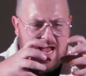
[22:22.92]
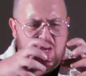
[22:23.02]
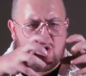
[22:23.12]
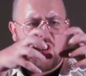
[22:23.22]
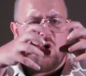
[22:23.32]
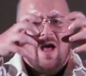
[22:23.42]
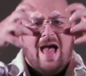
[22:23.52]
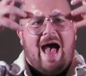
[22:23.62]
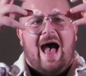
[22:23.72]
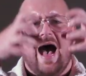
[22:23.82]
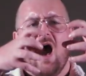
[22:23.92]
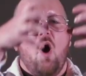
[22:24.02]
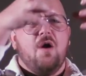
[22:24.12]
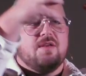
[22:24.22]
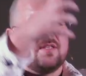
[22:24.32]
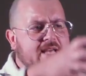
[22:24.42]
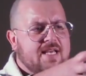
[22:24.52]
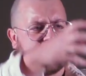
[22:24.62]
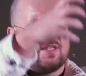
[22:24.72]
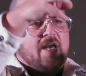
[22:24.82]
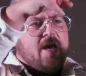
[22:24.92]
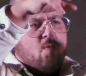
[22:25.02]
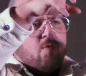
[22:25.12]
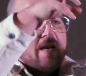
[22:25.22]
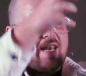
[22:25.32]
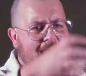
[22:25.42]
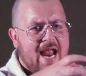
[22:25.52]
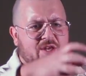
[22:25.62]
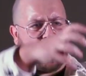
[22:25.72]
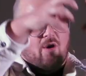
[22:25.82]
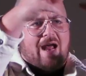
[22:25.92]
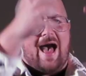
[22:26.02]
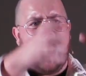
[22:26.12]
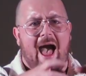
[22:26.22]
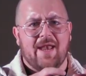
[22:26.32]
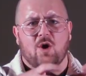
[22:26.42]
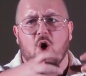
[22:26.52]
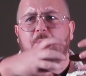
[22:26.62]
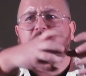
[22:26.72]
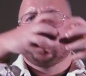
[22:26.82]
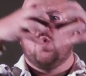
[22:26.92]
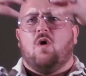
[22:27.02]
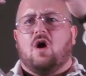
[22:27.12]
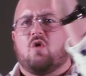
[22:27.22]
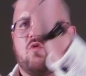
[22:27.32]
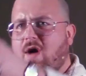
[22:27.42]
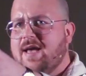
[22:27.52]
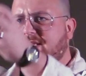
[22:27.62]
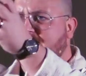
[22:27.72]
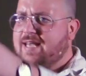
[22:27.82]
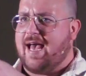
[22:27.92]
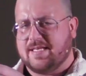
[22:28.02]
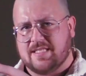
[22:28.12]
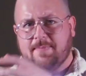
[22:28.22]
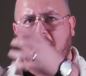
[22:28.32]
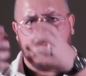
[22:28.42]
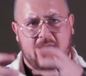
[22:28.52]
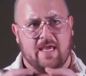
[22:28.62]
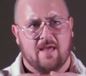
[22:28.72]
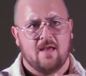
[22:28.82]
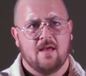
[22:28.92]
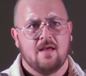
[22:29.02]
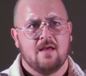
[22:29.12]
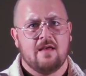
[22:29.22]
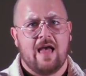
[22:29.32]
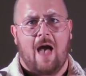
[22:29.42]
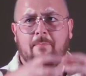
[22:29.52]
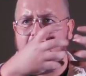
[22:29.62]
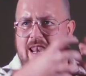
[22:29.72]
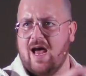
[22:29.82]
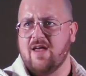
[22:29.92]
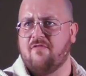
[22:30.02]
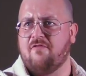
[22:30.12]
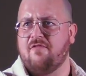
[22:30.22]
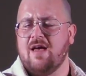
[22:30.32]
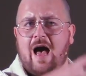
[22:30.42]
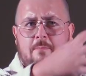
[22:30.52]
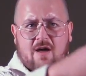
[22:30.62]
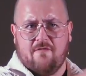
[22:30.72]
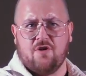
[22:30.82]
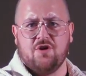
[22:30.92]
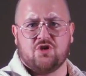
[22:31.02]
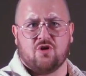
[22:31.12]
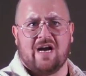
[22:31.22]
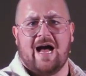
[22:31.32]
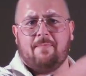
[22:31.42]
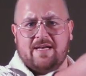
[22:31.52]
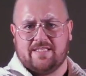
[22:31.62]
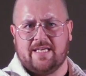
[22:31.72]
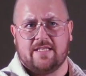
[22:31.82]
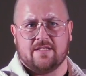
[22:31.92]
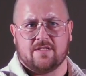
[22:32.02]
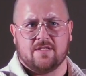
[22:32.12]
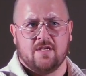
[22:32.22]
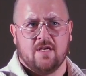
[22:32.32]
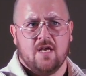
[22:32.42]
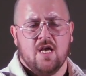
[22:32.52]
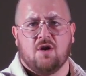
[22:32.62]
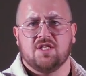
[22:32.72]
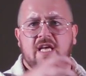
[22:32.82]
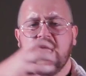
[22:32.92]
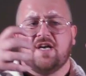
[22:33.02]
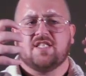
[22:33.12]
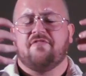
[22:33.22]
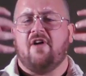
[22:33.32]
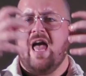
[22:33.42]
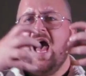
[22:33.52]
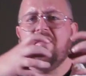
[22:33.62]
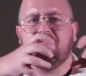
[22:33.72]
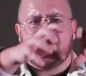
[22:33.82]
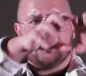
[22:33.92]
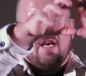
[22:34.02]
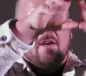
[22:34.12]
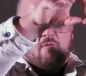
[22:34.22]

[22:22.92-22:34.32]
and you go, how does this relate or add up to what Christ says about me and my life and my future and my sins? Because if I have this